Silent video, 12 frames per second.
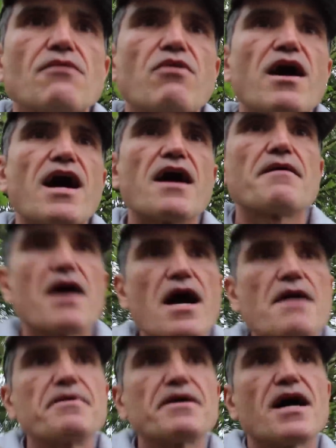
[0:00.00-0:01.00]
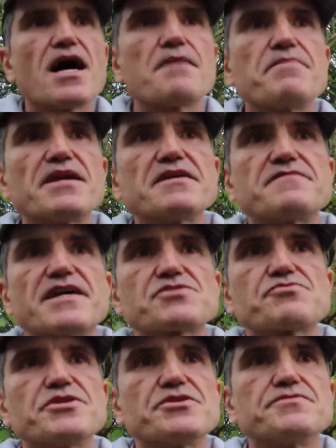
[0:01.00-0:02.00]
Well, I believe
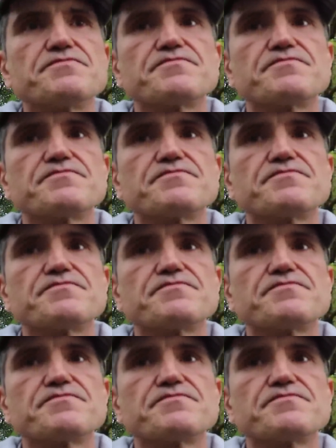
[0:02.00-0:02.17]
that's real.